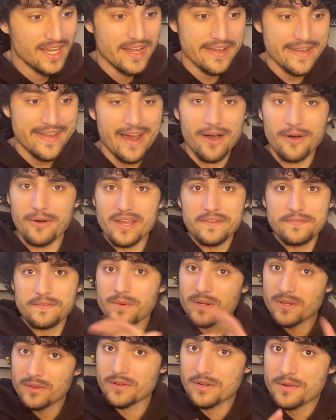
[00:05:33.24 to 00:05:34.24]
Now, if you
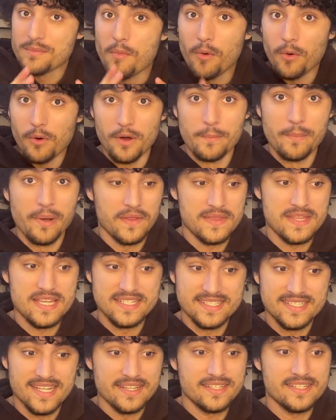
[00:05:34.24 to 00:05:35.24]
want to learn more about
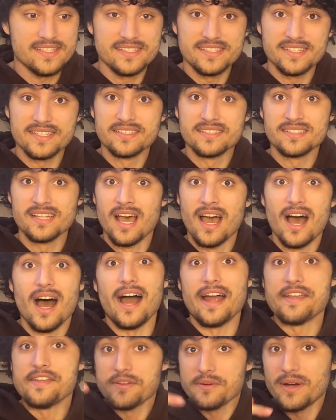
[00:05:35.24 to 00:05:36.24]
these sentences,
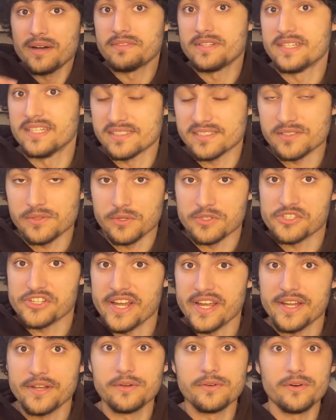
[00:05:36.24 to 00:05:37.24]
I do have a Discord
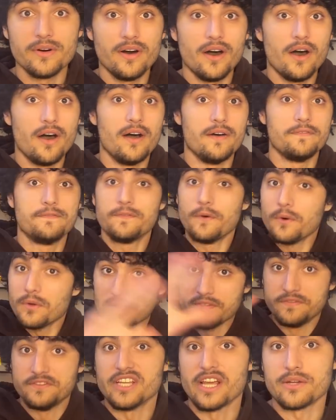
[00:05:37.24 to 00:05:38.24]
channel
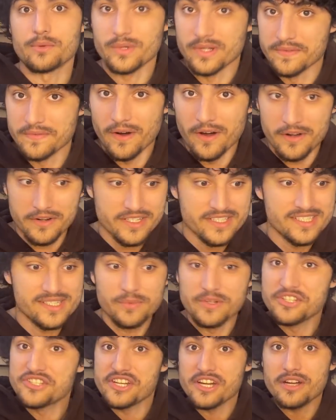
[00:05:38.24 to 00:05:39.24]
full of generative artists,
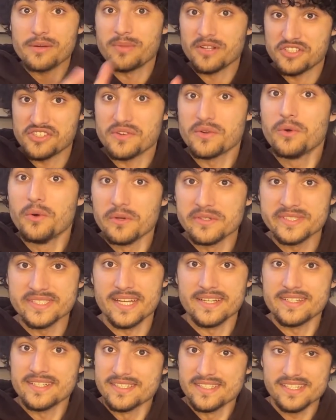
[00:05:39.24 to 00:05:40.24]
and we share a bunch of cool
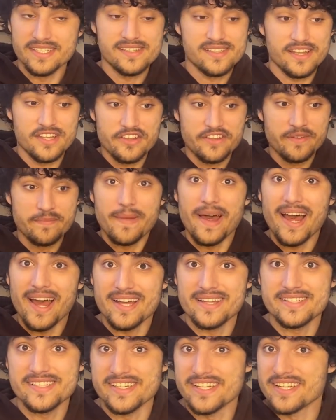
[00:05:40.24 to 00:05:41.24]
sentences that you can
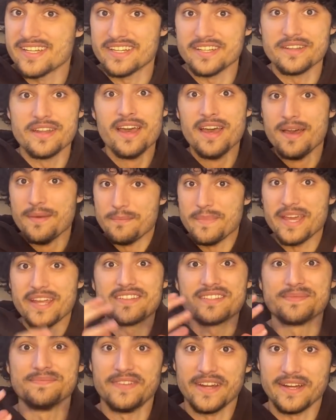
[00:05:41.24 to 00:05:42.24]
pass in and make
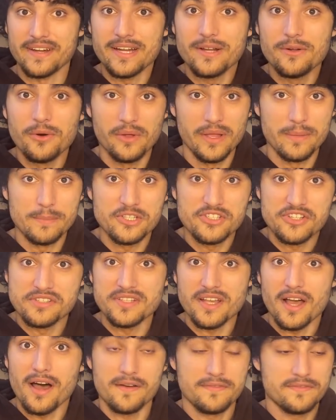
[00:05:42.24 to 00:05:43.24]
some very cool
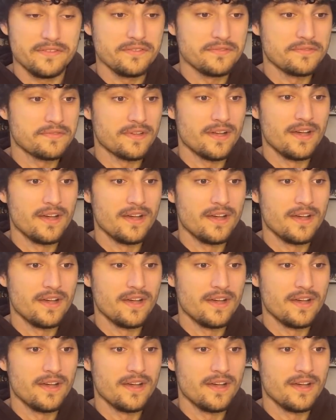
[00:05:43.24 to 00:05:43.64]
images off of.